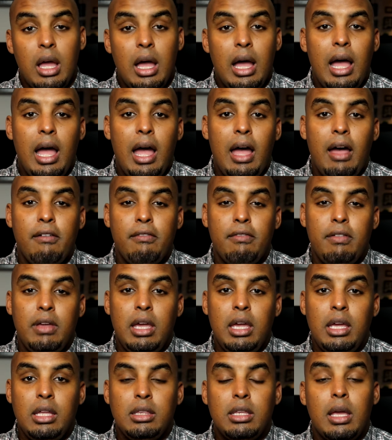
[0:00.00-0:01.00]
have
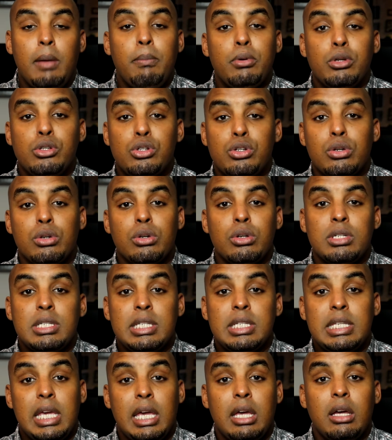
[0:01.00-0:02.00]
a temperature
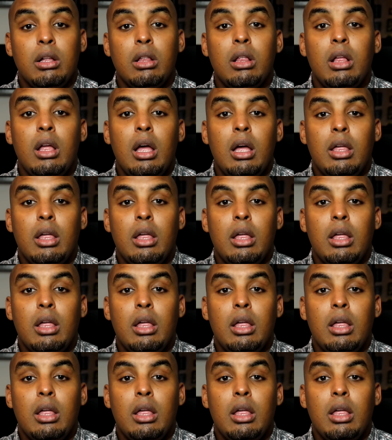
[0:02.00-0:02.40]
scale